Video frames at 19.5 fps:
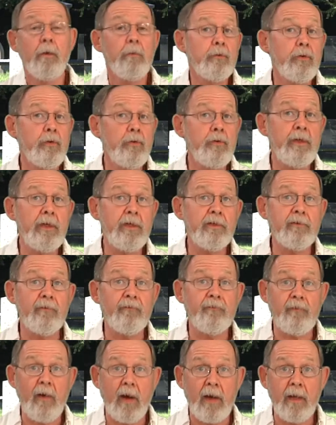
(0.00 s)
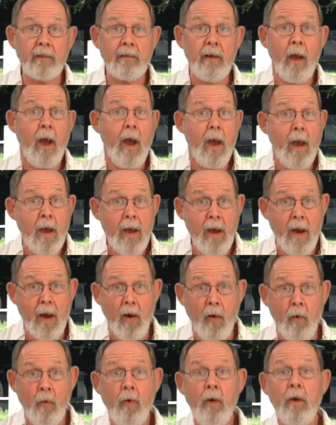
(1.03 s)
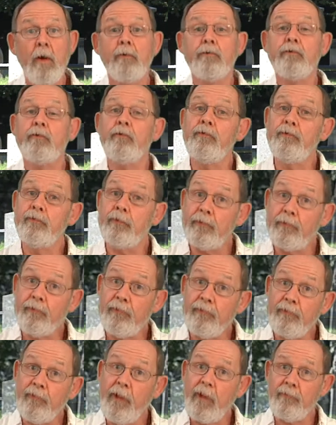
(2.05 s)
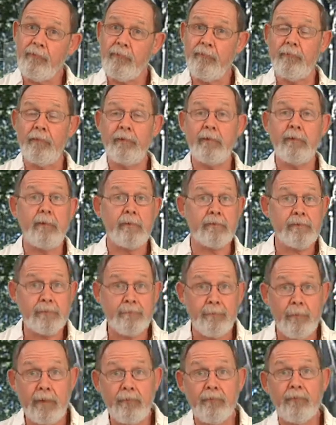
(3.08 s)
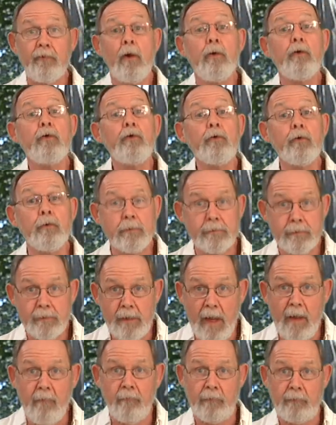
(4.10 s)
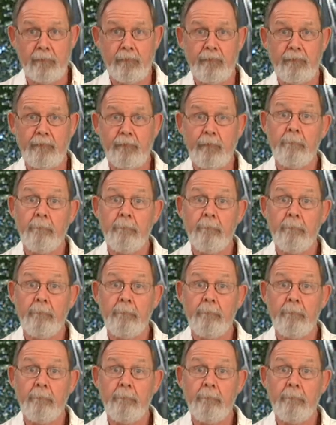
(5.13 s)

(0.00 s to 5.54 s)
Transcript: You need to find how to successfully express your talents.